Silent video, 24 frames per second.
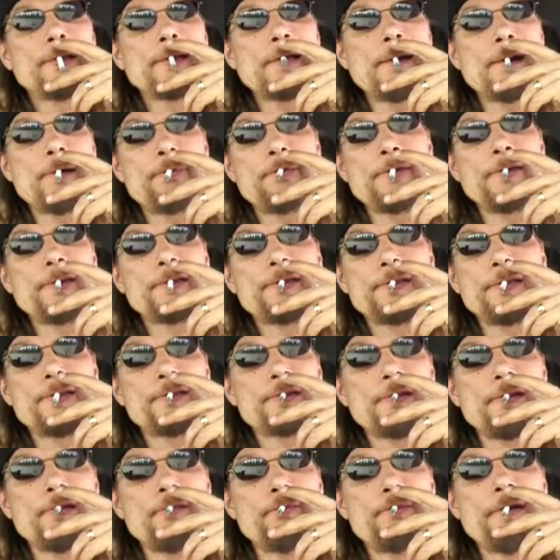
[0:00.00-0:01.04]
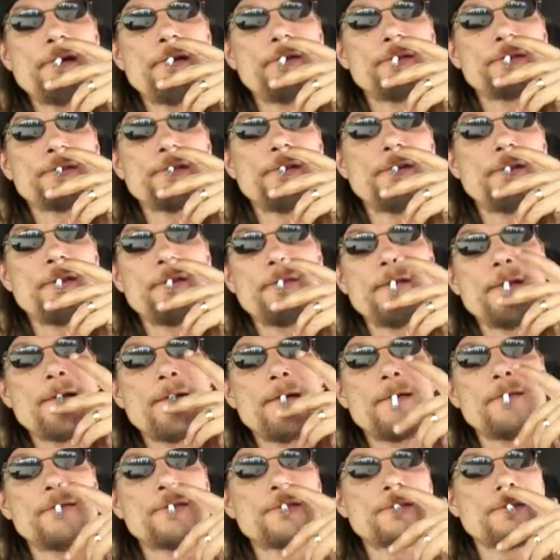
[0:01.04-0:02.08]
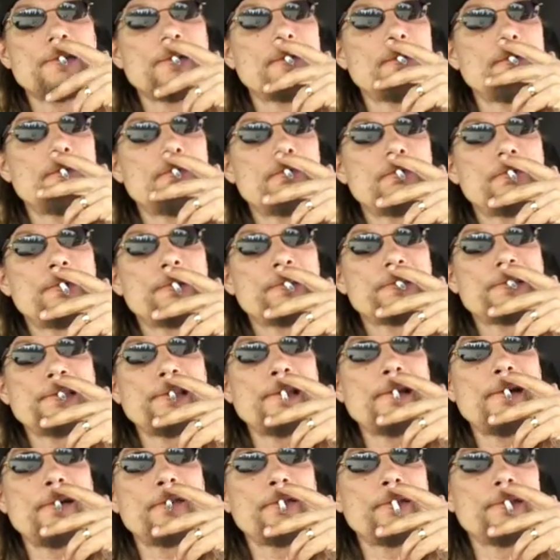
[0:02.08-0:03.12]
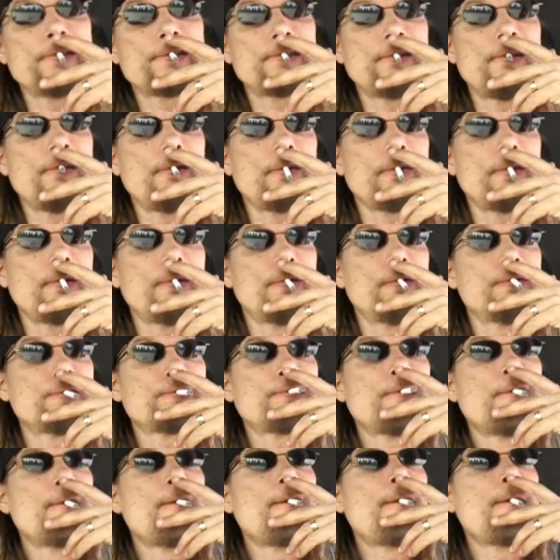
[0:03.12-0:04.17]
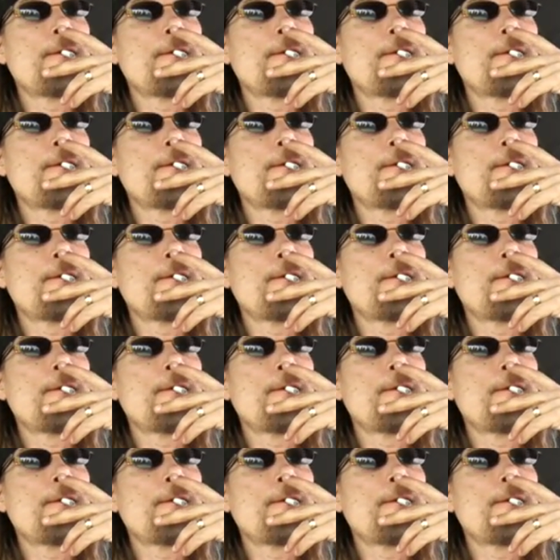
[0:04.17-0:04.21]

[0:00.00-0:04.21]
topics. It's going to bounce all around, so we'll see how this all goes.